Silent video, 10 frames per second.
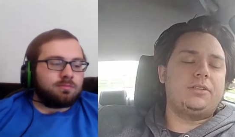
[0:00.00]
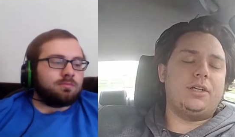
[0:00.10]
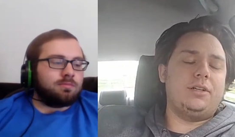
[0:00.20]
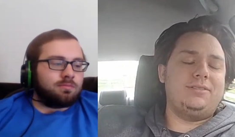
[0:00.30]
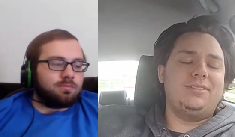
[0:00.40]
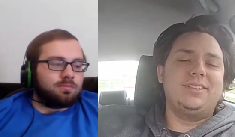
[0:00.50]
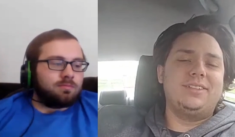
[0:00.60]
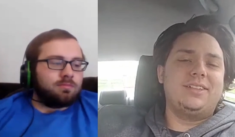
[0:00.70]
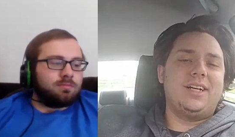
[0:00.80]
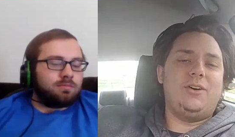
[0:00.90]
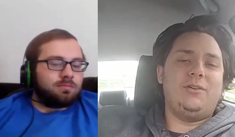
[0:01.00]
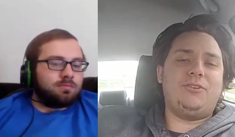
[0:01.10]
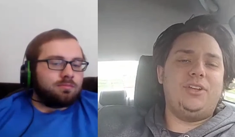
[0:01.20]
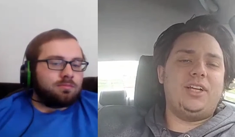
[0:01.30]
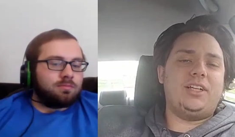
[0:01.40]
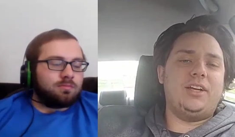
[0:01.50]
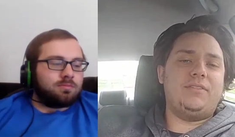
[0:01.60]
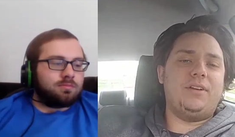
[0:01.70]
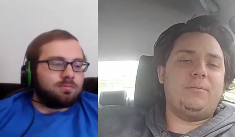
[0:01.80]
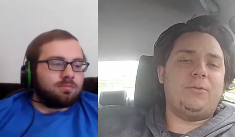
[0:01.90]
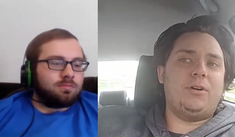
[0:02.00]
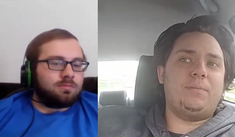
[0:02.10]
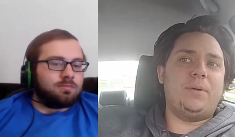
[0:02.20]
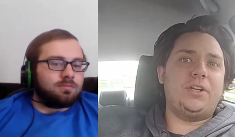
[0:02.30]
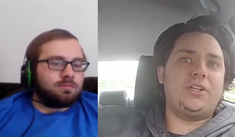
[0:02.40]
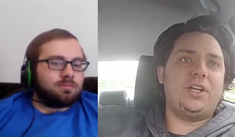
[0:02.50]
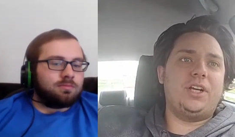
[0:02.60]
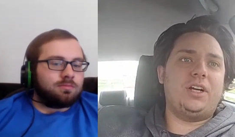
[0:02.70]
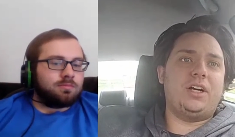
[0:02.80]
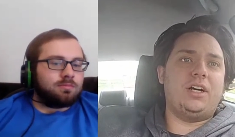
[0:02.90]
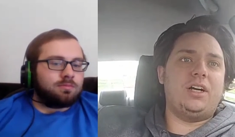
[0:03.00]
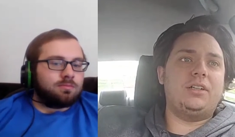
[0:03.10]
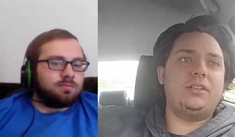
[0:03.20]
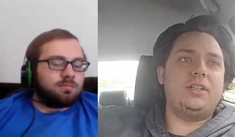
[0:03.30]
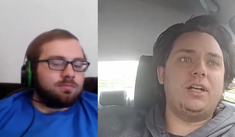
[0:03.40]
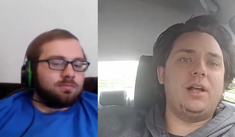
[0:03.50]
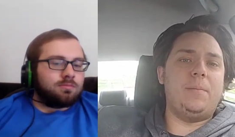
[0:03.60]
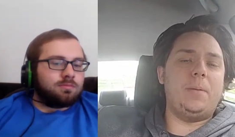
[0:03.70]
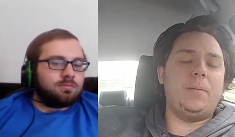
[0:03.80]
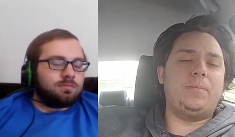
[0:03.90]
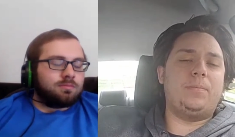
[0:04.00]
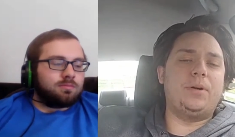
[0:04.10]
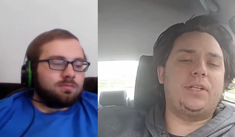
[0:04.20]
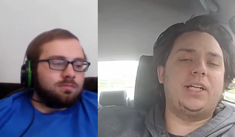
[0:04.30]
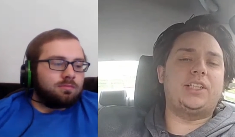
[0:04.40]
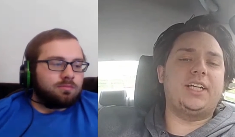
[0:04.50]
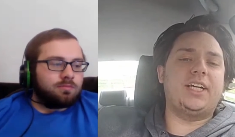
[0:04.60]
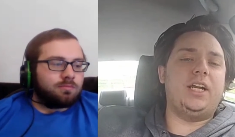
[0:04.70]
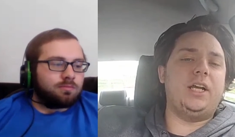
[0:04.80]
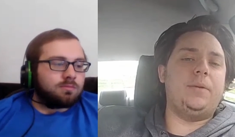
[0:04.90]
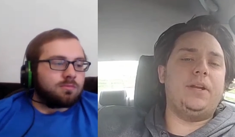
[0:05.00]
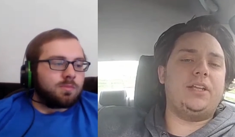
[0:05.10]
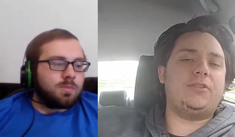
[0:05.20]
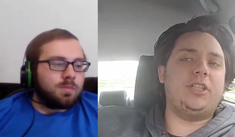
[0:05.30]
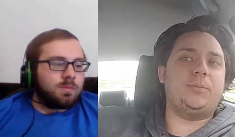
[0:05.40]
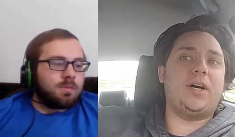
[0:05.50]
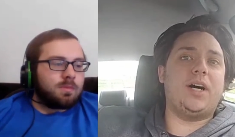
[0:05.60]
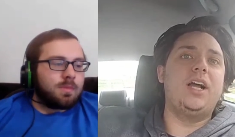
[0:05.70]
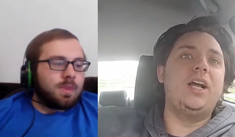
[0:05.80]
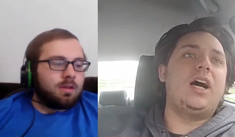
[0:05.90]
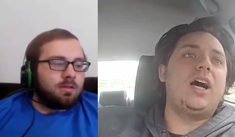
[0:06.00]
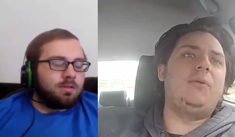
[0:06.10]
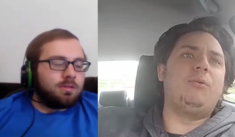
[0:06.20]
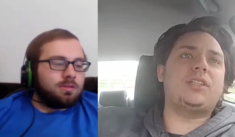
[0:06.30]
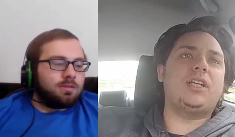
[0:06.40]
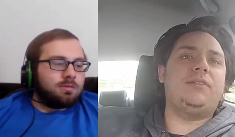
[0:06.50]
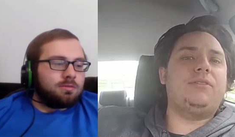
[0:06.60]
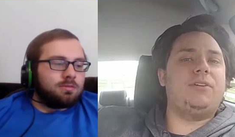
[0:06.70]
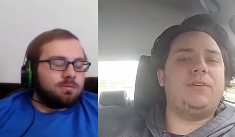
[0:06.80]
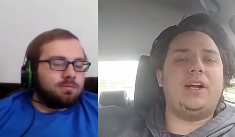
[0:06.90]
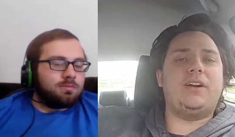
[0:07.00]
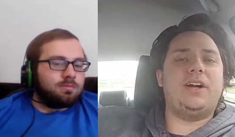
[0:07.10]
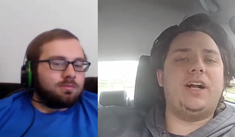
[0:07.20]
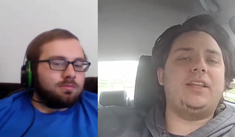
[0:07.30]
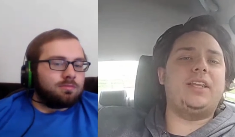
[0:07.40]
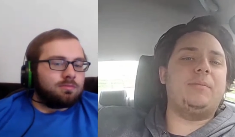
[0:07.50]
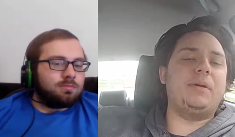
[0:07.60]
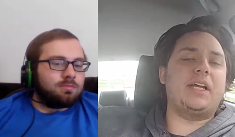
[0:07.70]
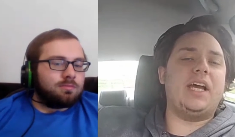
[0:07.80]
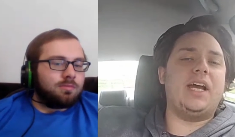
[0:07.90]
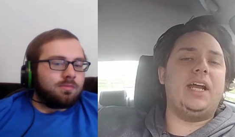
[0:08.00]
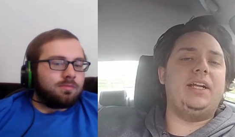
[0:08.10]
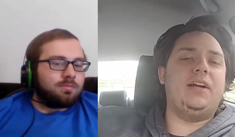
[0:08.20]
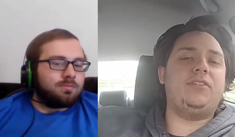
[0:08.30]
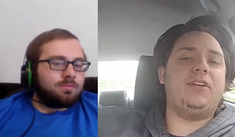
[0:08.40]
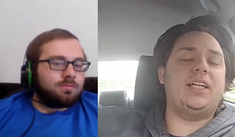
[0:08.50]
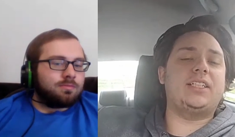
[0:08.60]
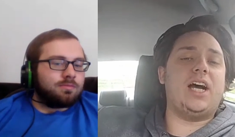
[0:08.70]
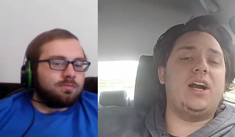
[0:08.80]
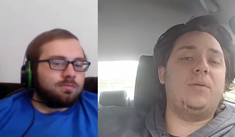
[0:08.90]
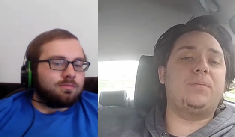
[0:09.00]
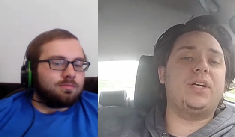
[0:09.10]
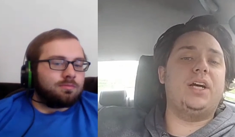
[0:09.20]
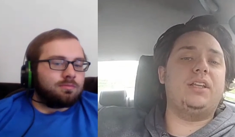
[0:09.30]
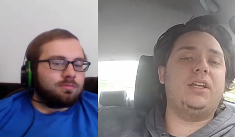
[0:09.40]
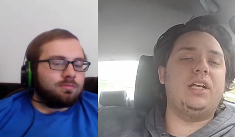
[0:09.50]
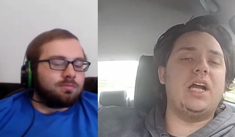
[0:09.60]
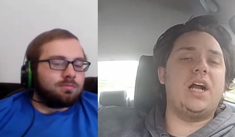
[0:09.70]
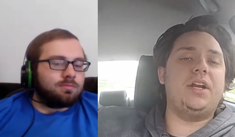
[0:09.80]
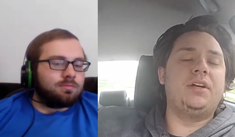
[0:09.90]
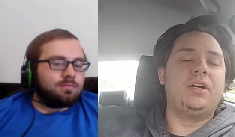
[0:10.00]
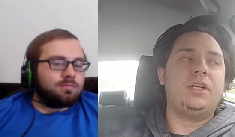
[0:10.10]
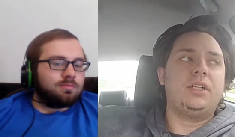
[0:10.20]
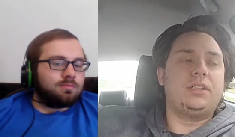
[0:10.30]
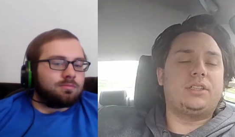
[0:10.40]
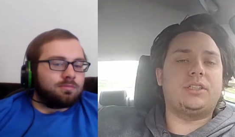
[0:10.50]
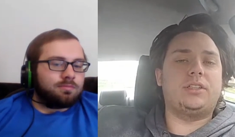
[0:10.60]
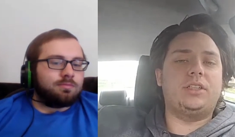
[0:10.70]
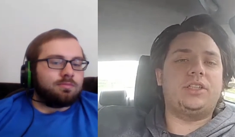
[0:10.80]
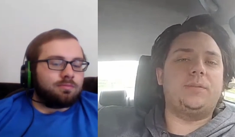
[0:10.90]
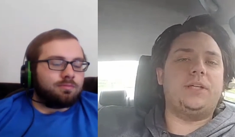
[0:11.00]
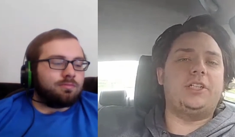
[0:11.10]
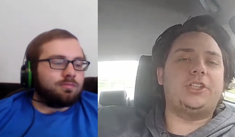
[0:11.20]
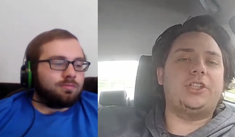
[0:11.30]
Speaker 1: So hopefully they give him more pitching uh, and maybe potentially get him in that three spot. I will say for the record, I think McKay definitely has higher upside than Yonny. So it should be